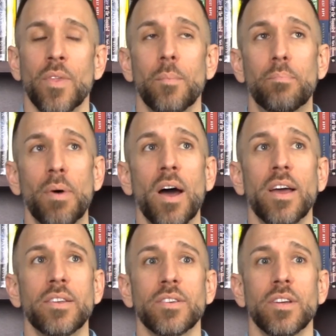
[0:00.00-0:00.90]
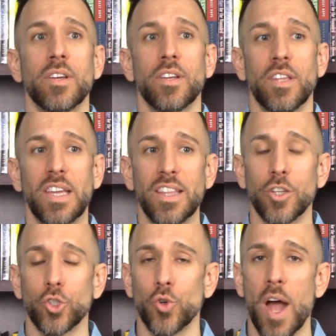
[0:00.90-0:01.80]
But in the
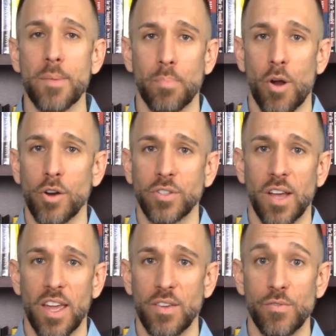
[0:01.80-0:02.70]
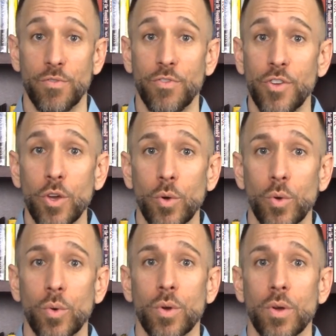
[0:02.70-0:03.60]
tripartite view,